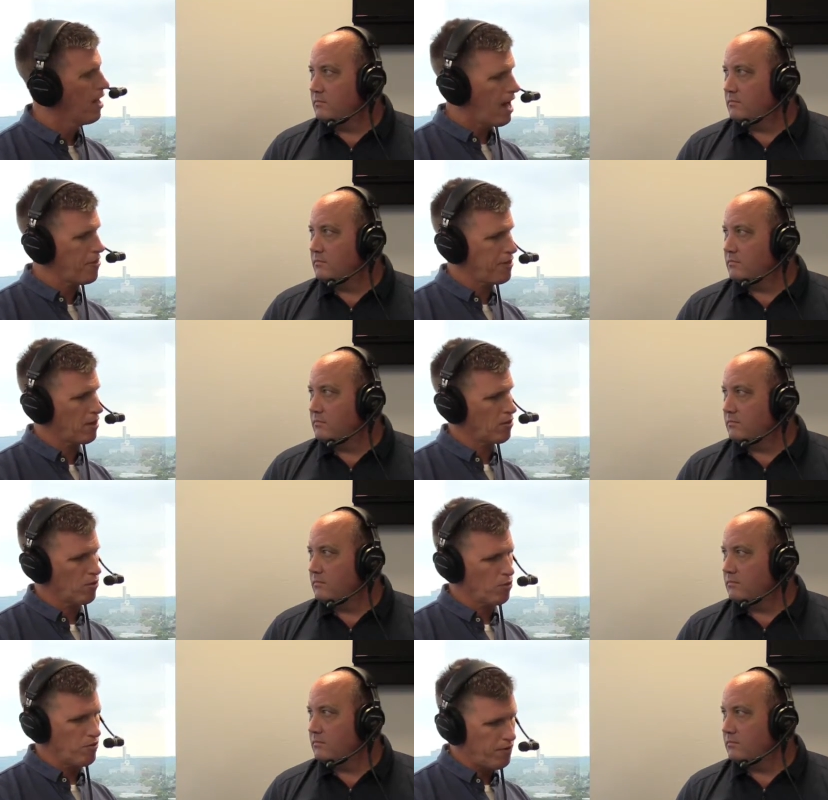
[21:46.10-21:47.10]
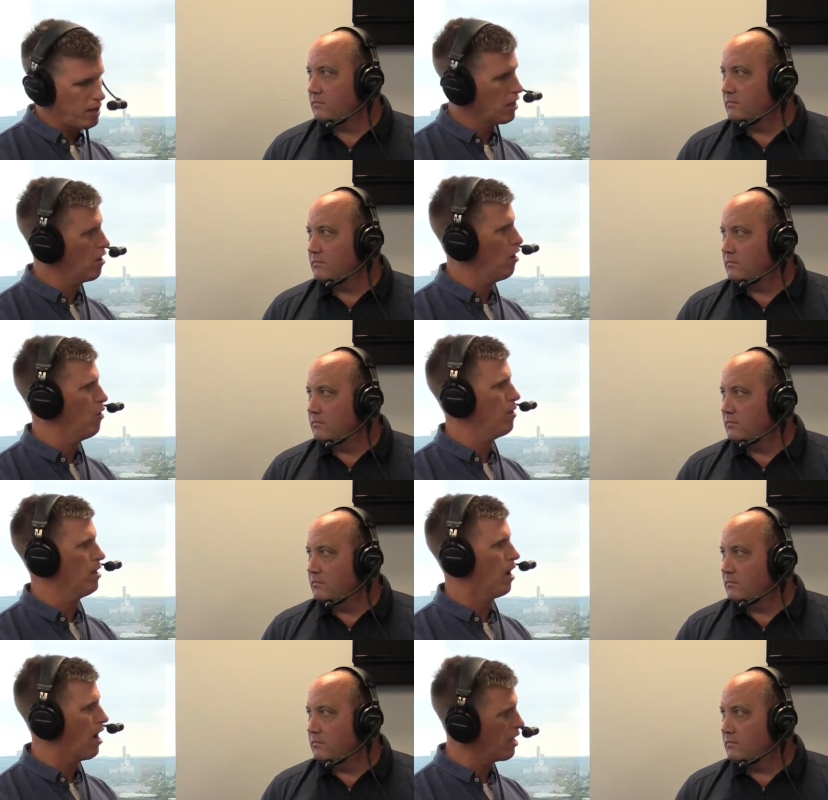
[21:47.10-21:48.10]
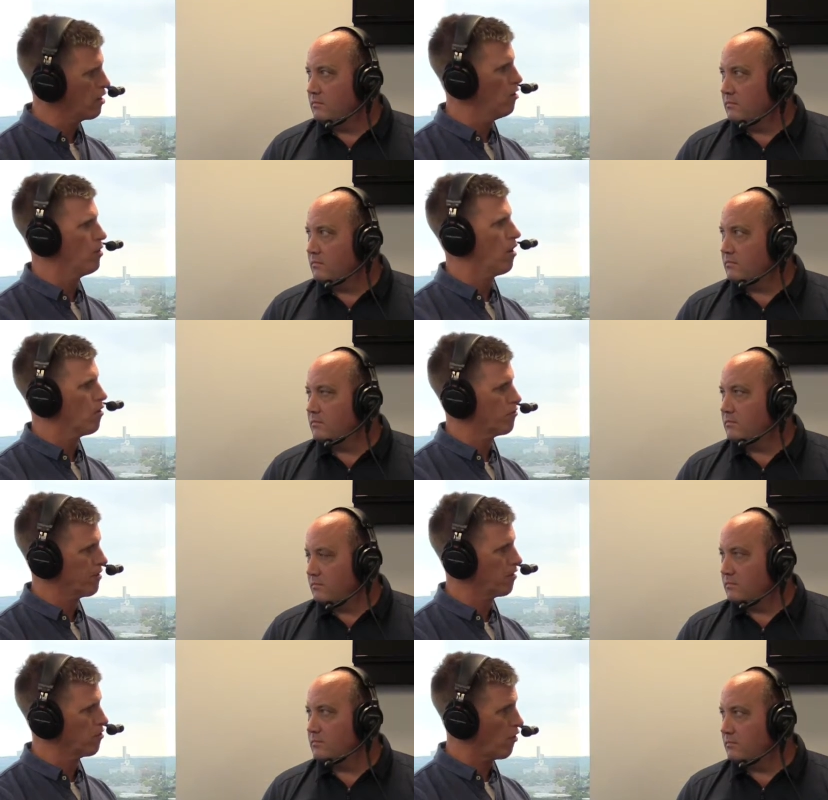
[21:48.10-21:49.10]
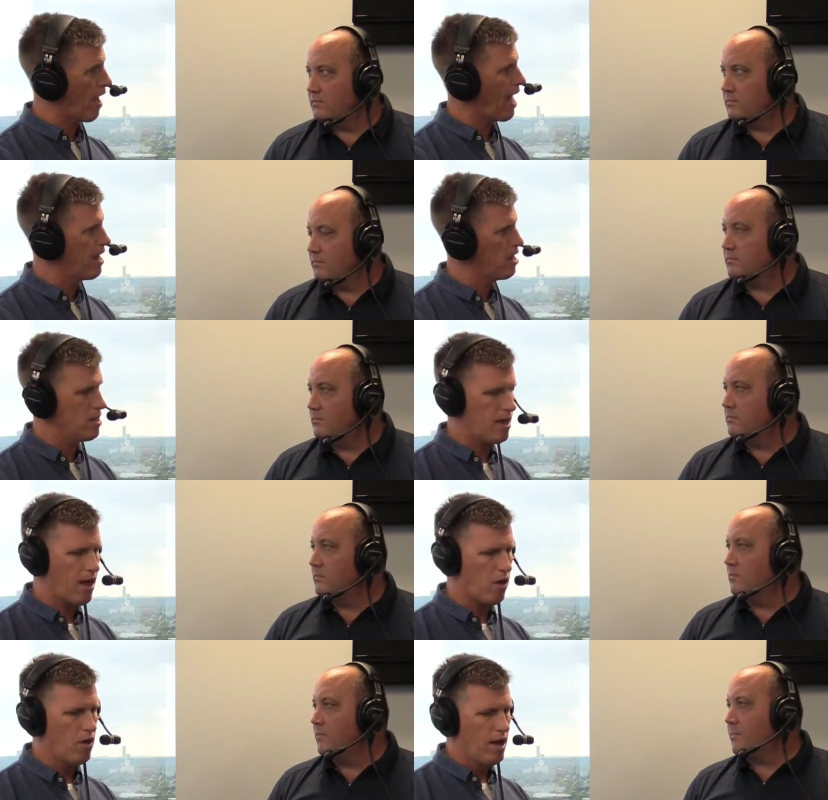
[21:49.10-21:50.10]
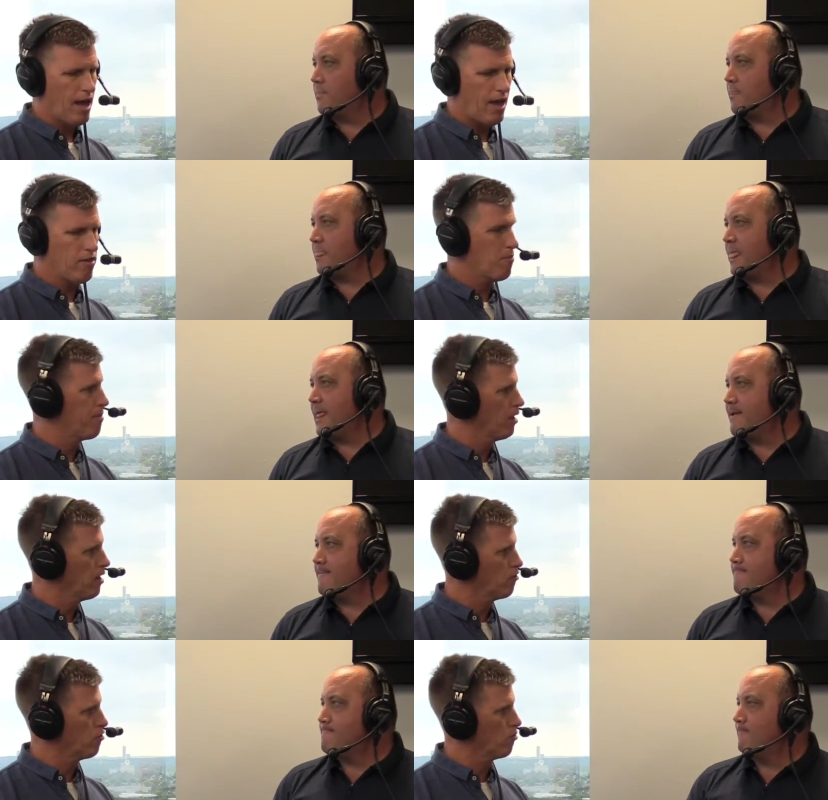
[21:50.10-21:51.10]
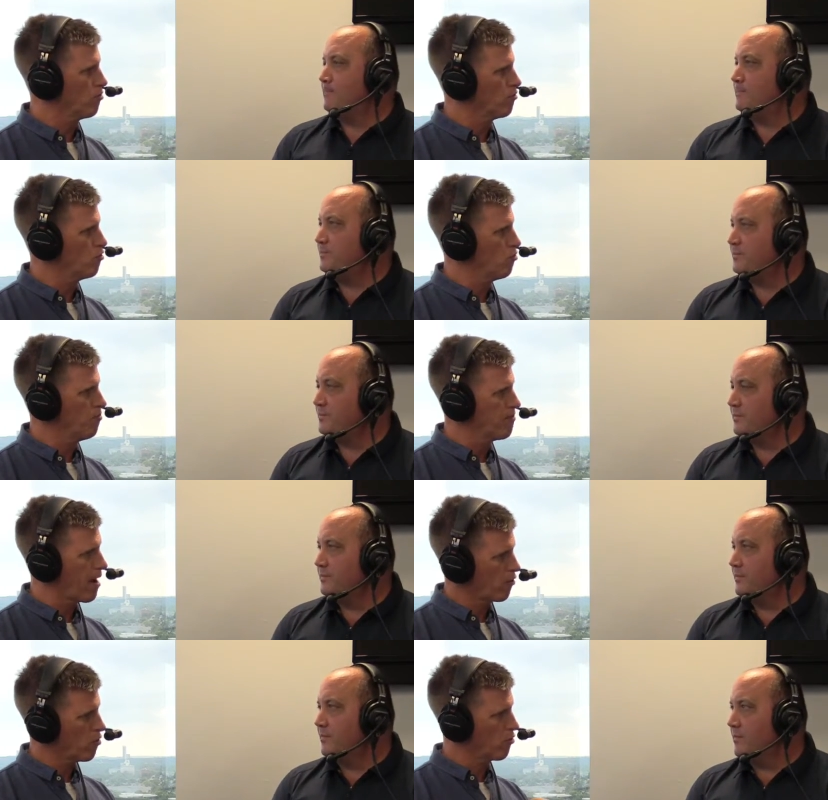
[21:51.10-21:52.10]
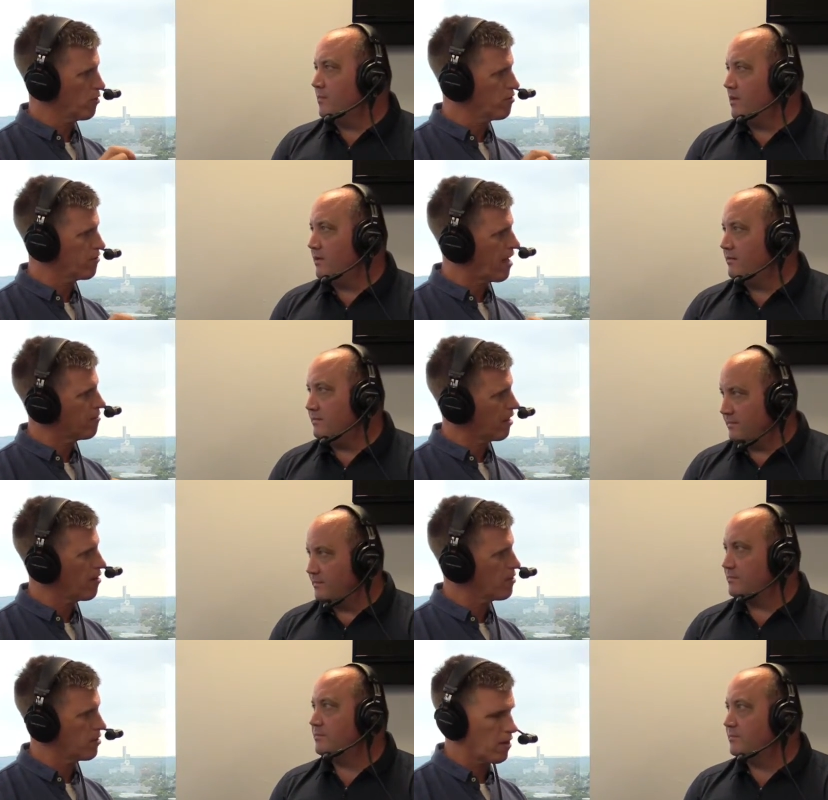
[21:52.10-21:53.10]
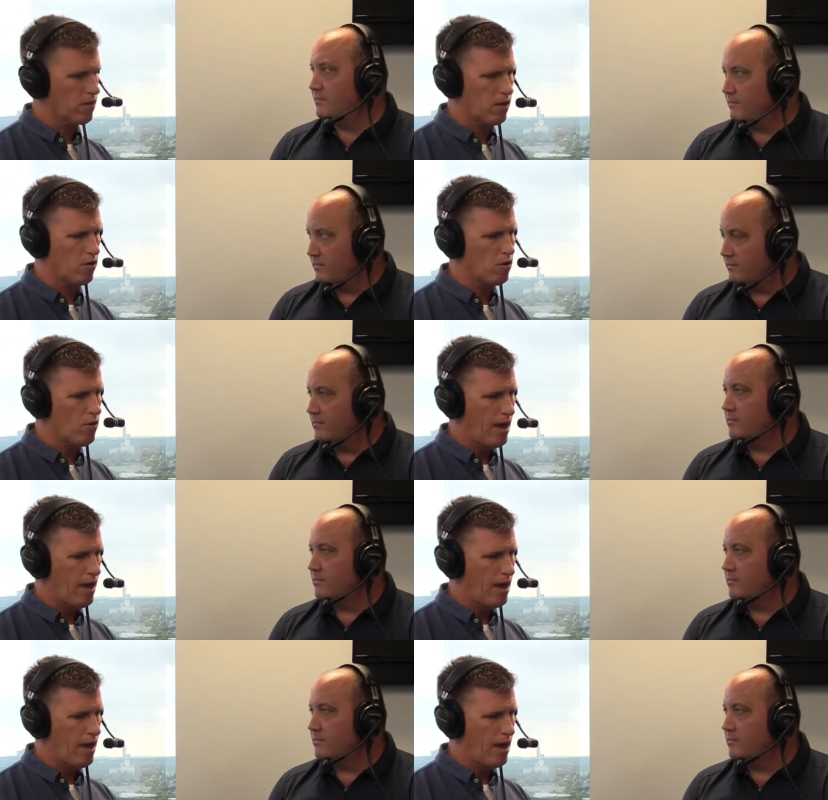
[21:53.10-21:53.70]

Speaker 1: I think with video and audio and all those things that are added in now and the ability to, to micro criticize everything they do